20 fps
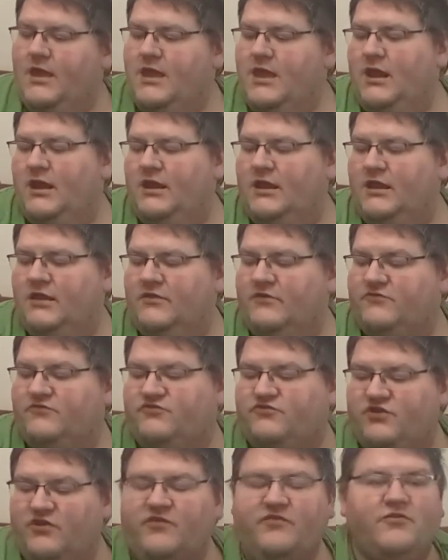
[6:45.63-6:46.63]
It is
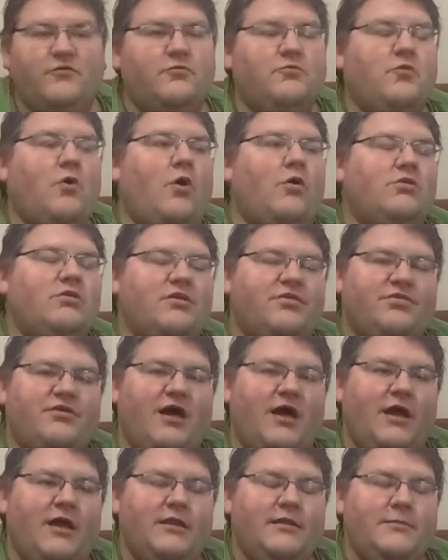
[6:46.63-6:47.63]
just a
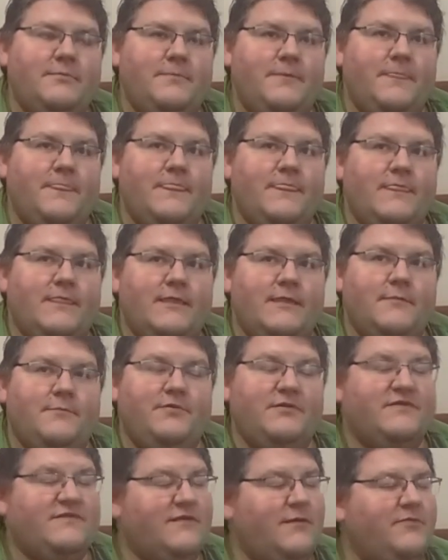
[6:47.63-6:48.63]
roll-a-thon,
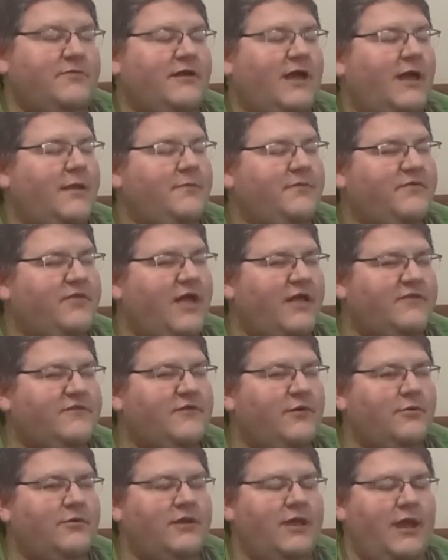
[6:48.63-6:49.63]
but sometimes that's
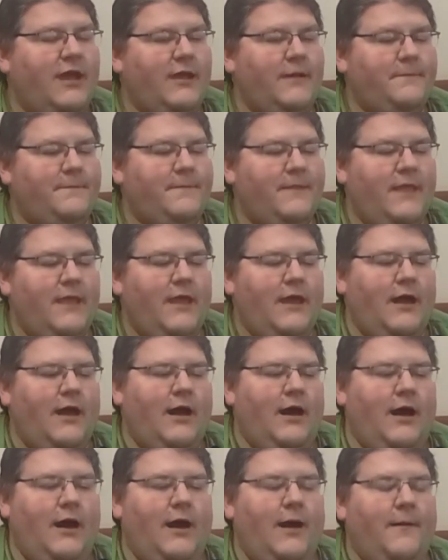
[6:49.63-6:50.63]
okay.
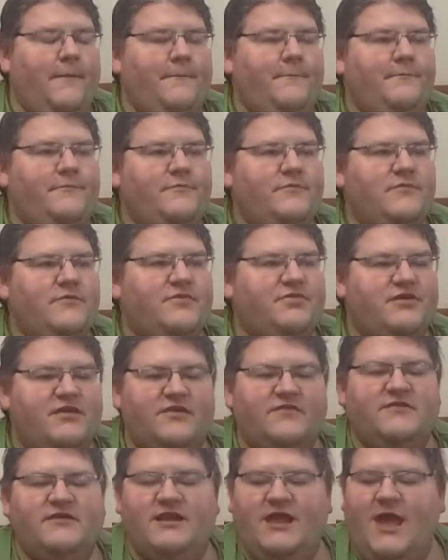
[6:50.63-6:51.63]

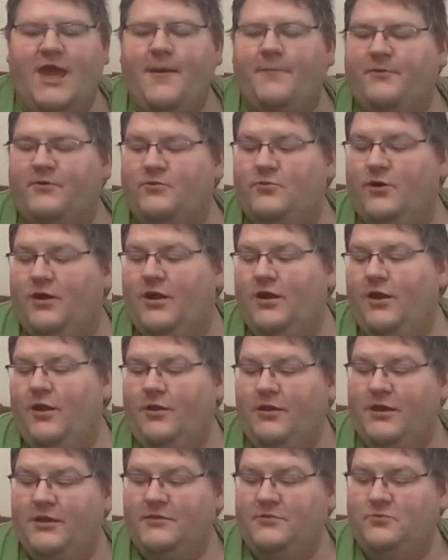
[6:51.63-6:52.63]
Things can happen
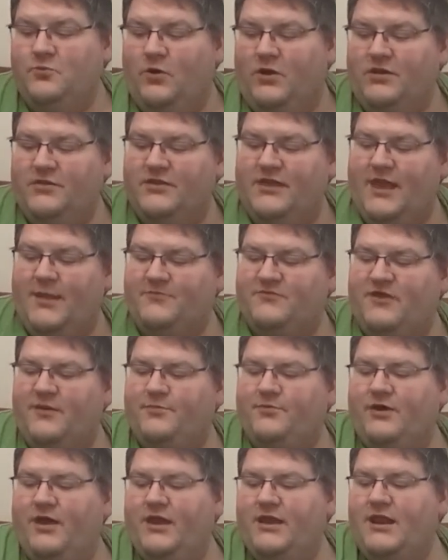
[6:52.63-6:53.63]
where, in one of the games I
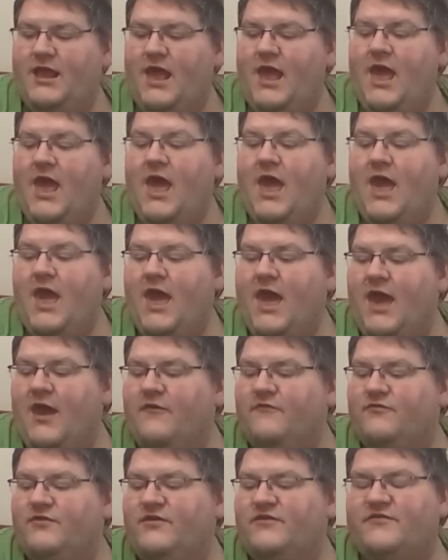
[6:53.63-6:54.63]
played,
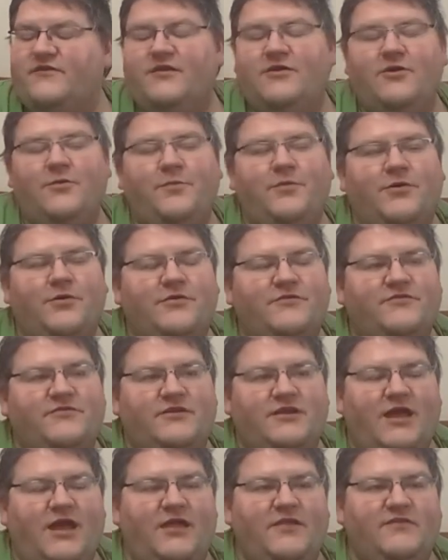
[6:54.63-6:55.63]
every single
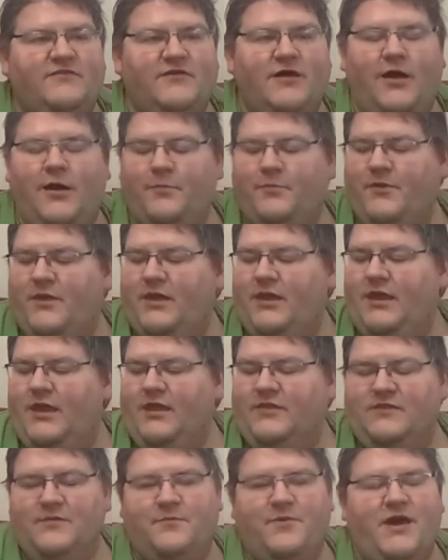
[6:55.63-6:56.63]
person ends up
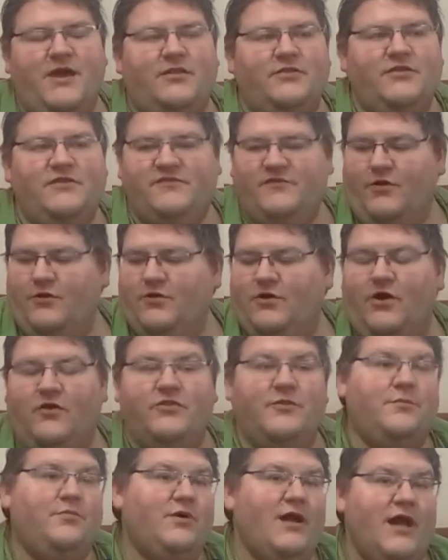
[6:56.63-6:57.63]
in the penalty zone
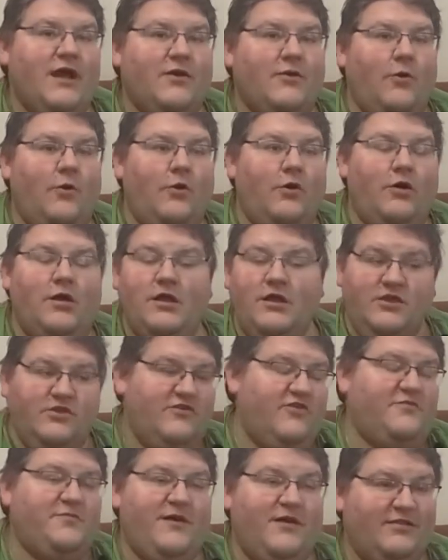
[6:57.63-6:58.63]
called the black hole
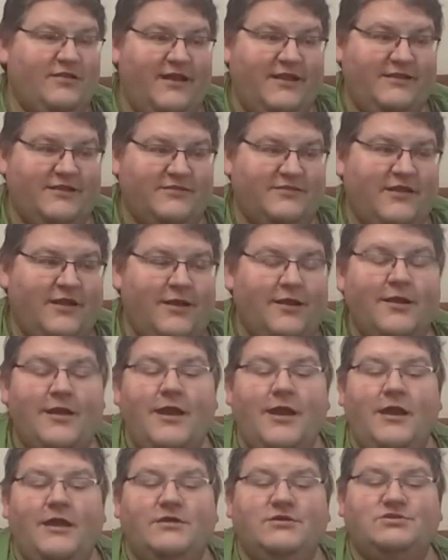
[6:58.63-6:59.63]
just by landing there.
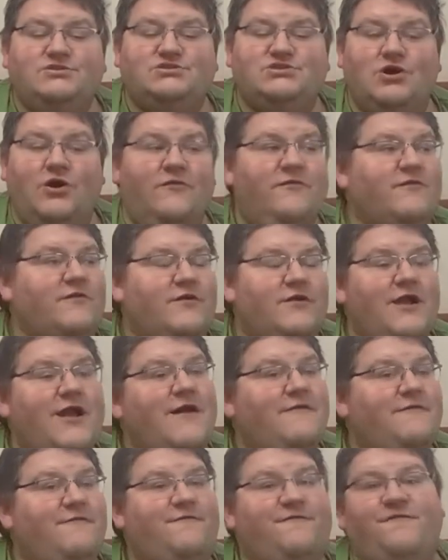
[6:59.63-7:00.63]
So
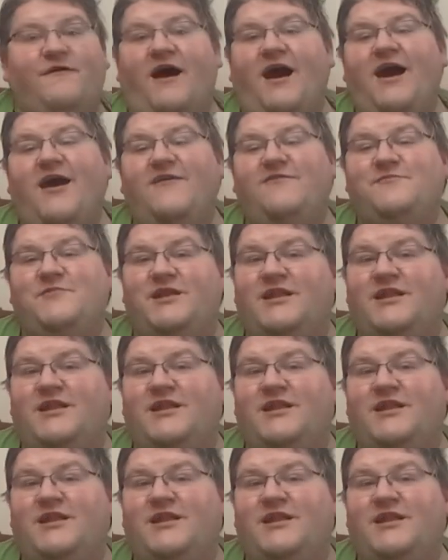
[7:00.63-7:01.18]
for 5